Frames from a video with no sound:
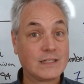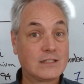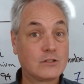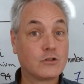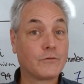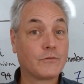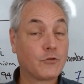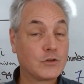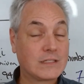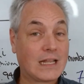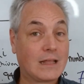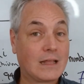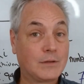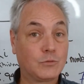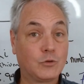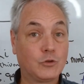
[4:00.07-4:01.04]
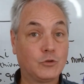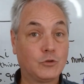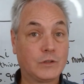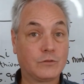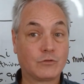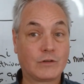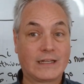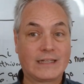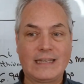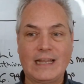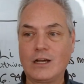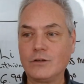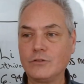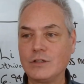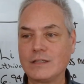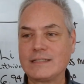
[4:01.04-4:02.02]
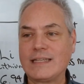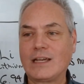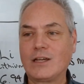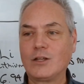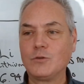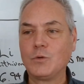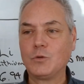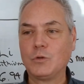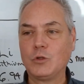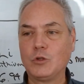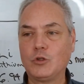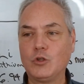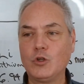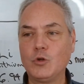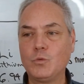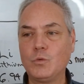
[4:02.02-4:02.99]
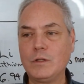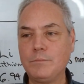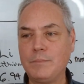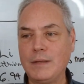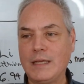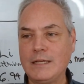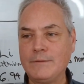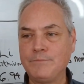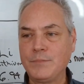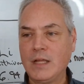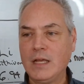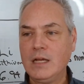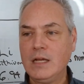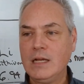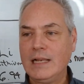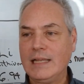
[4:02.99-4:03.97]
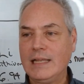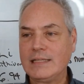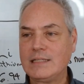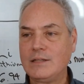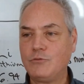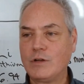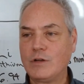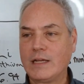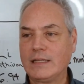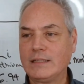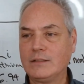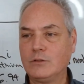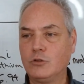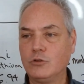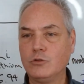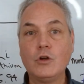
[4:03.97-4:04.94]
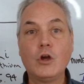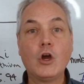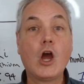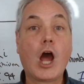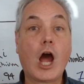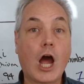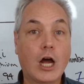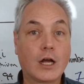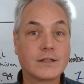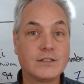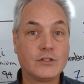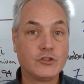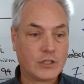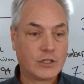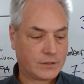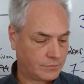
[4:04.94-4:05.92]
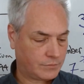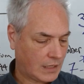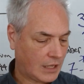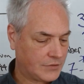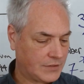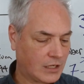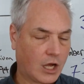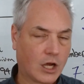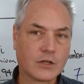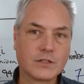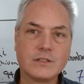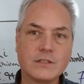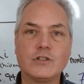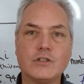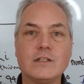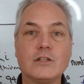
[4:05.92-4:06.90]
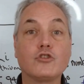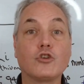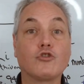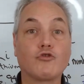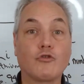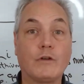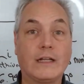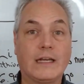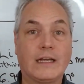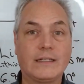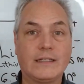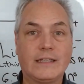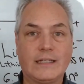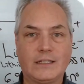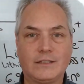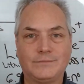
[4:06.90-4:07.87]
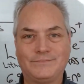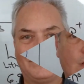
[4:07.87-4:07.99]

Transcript: this is the first element we're doing right now. The second one we'll do will be, let's see if we can do oxygen. I think oxygen is a great idea.